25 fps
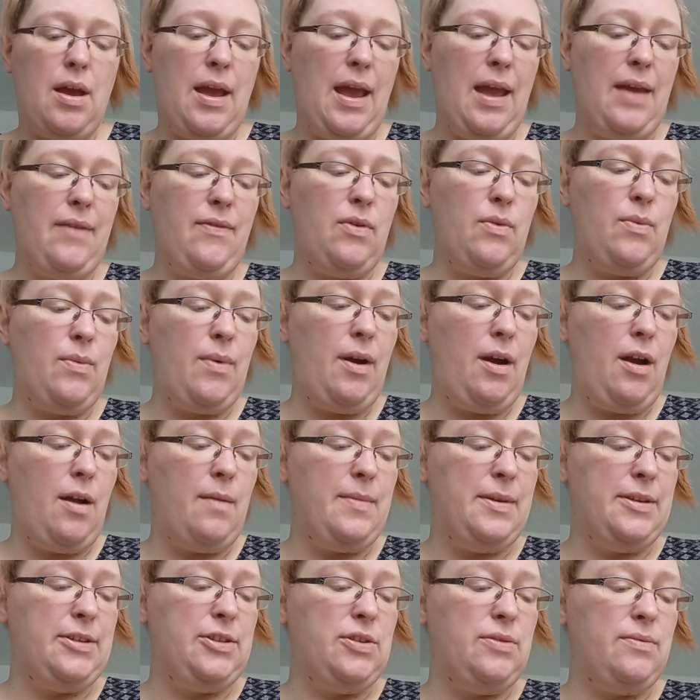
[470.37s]
Even where
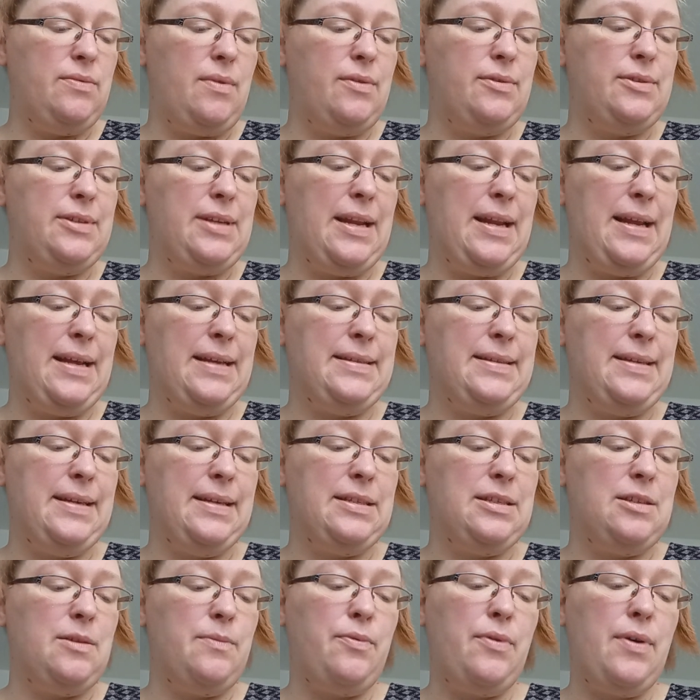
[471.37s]
Mr. Rossetti
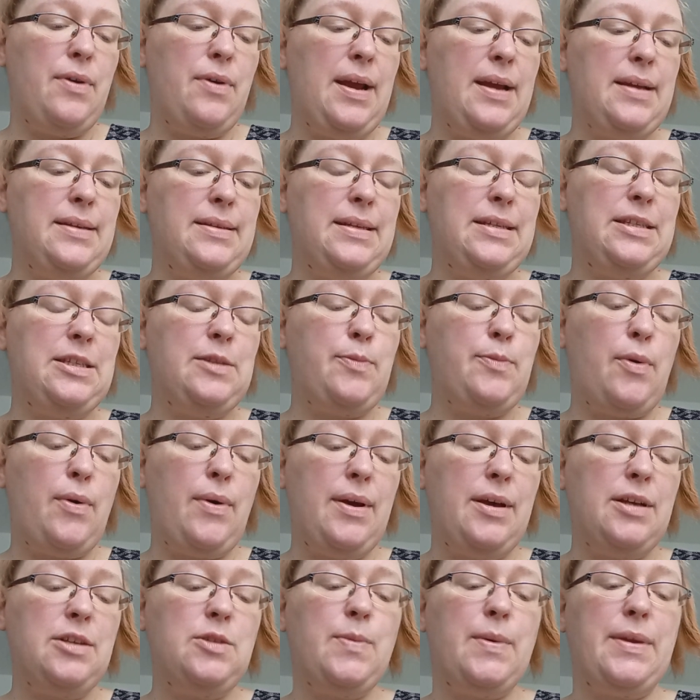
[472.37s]
seeks to praise, he
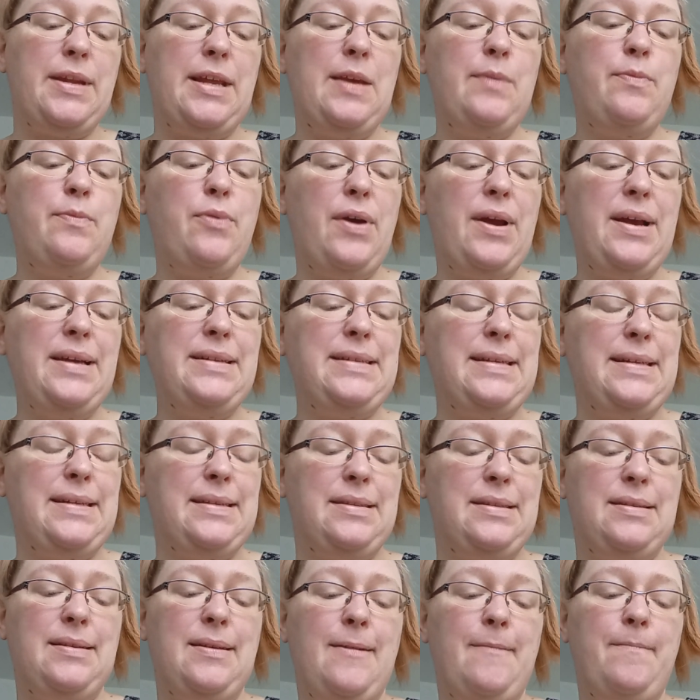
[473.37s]
spoils what he
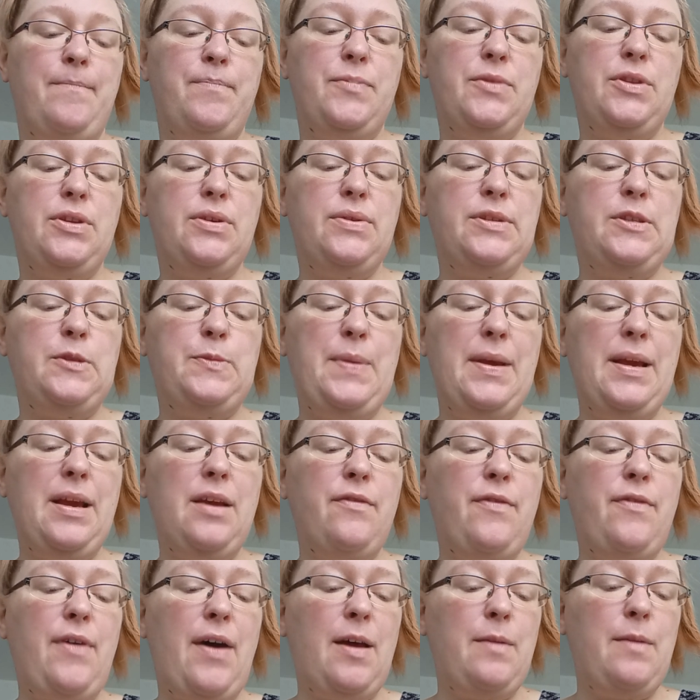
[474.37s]
praises. To
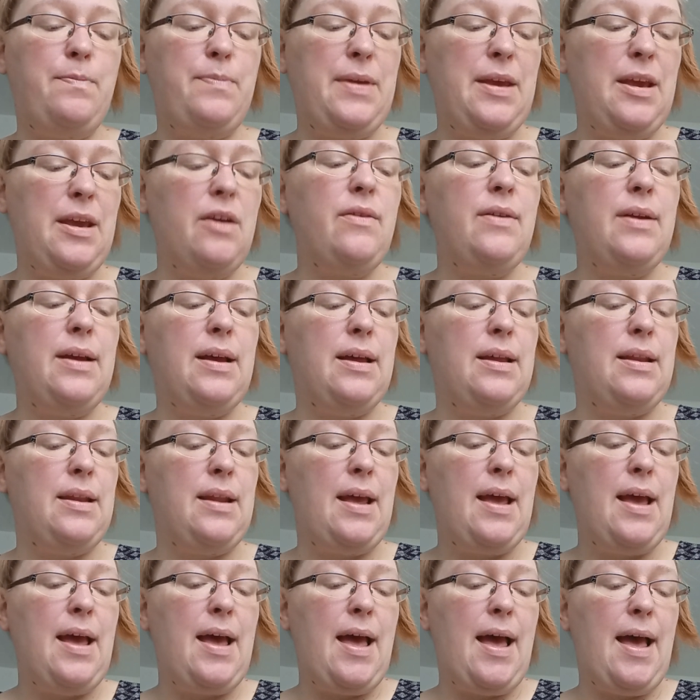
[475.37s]
speak of
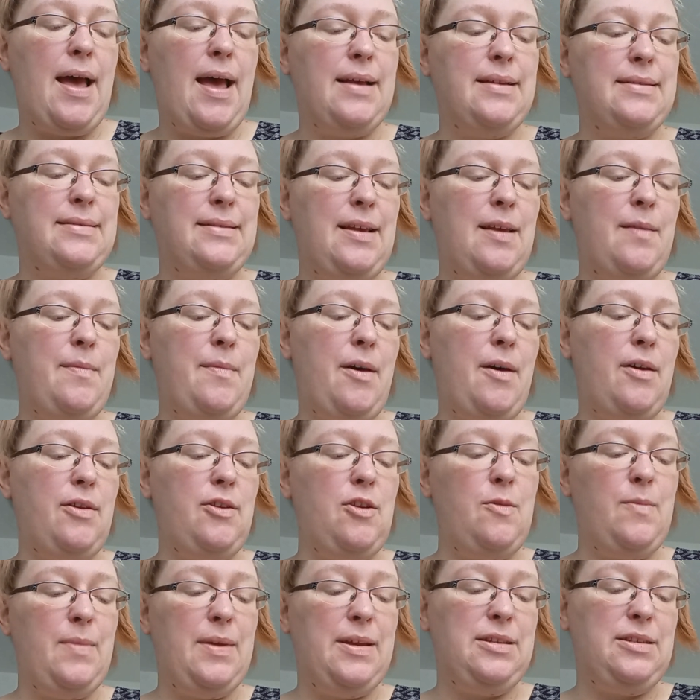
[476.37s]
Hyperion as a
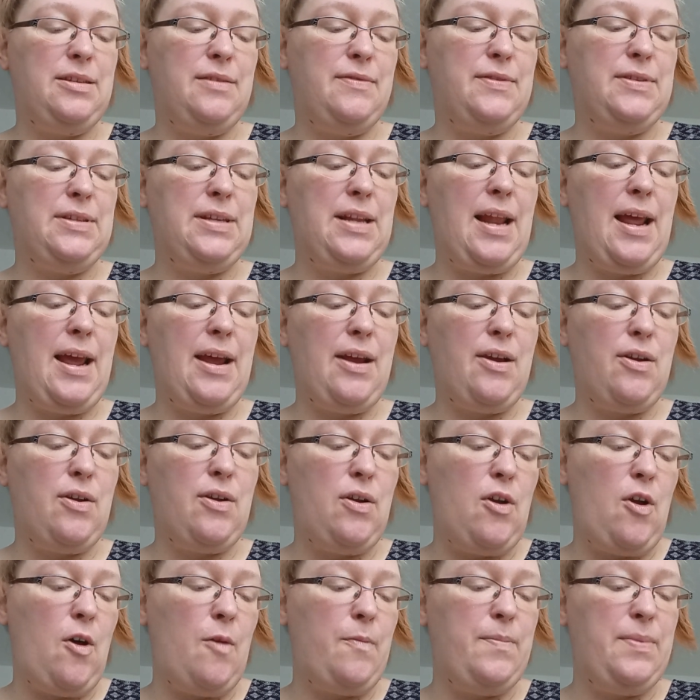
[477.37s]
monument of
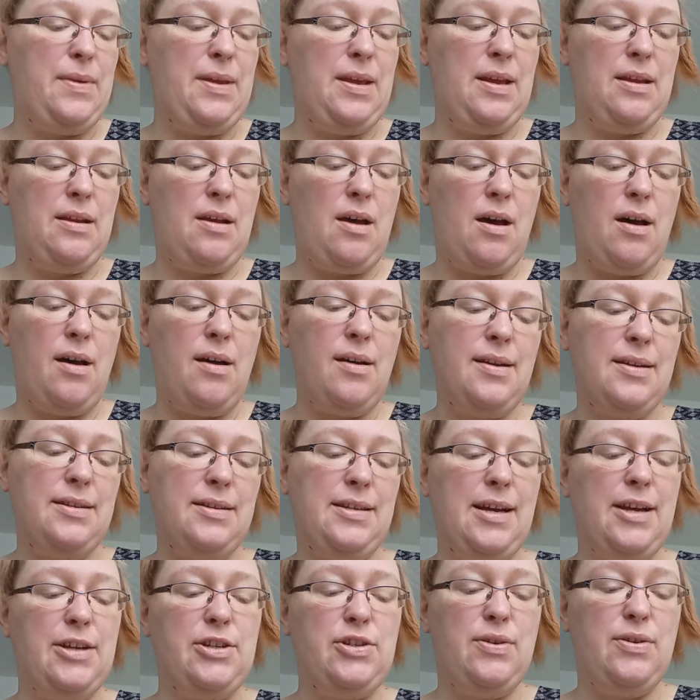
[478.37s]
Cyclopean
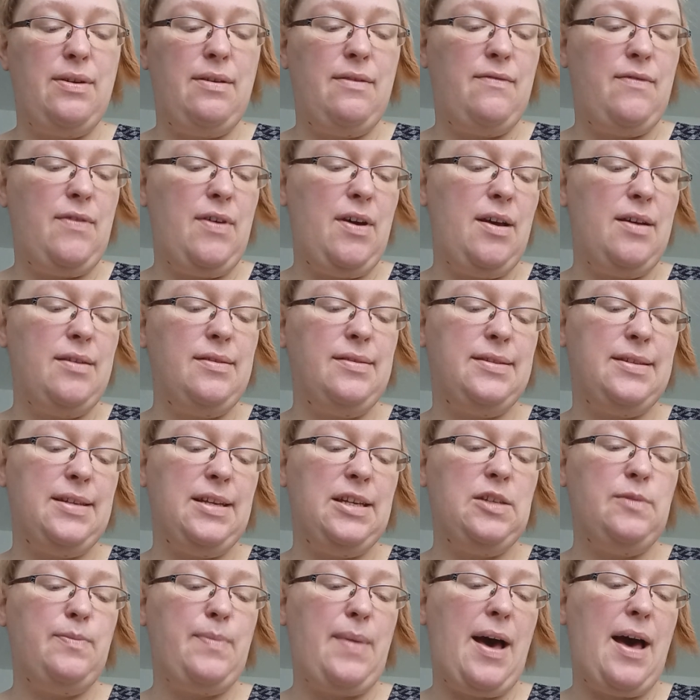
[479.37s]
architecture and verse
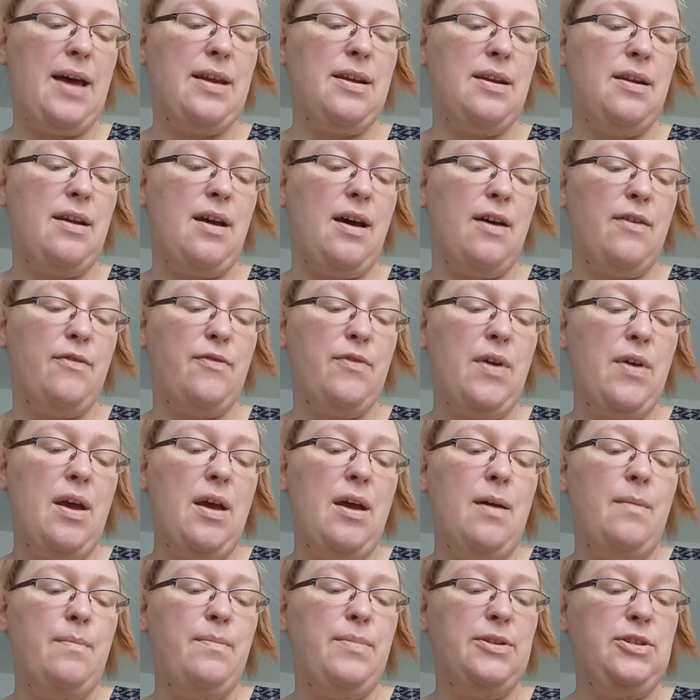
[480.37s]
is bad enough,
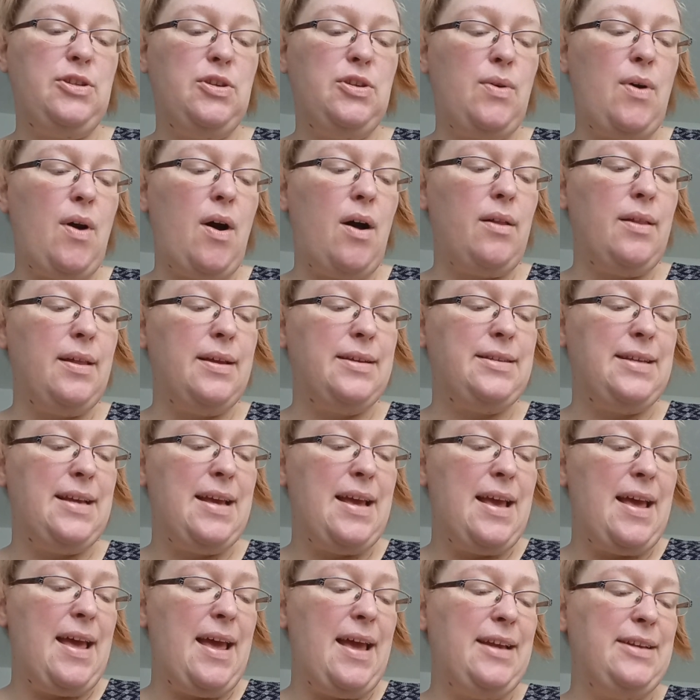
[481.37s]
but to call it
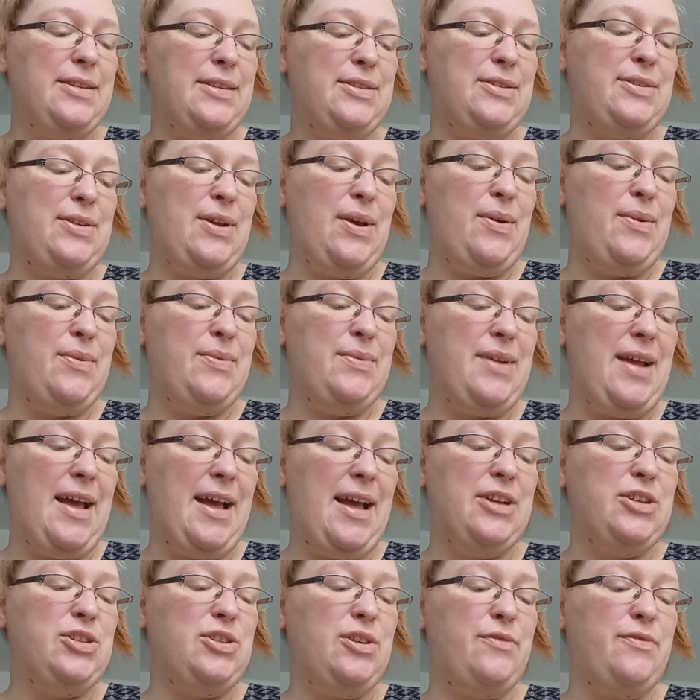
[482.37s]
a
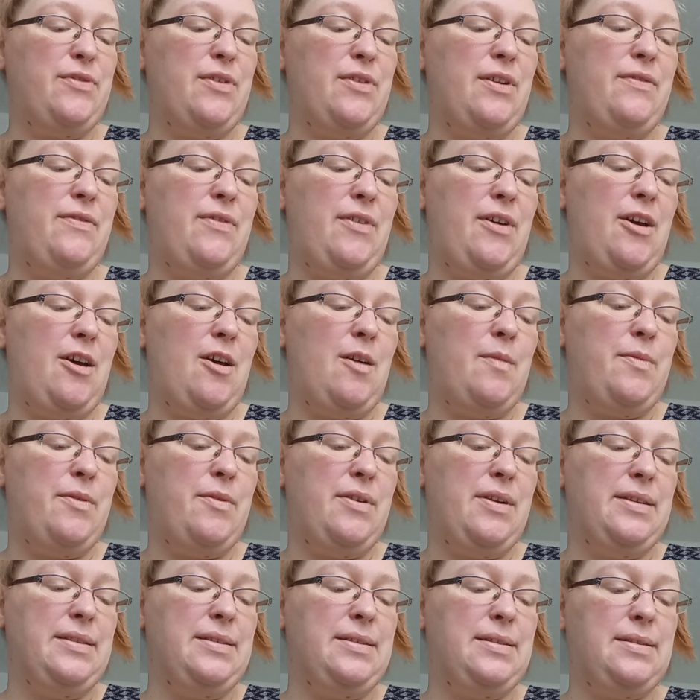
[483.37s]
Stonehenge of
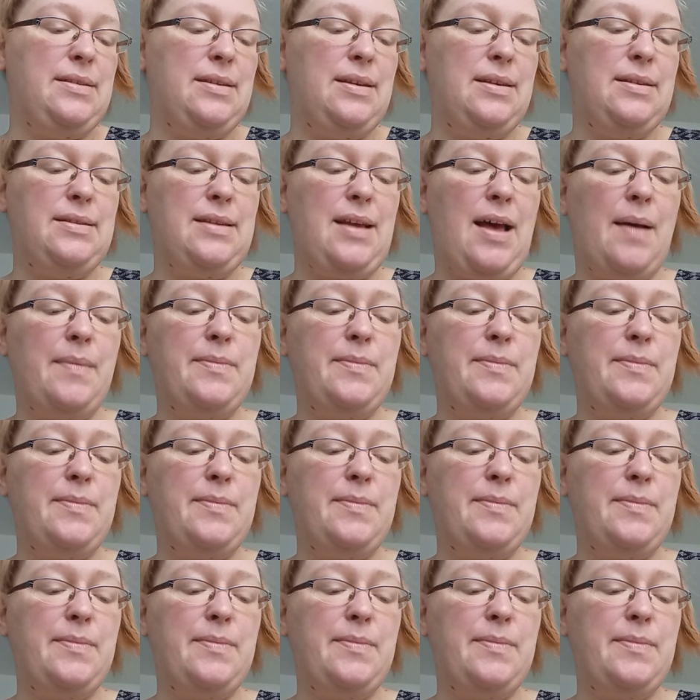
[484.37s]
reverberance is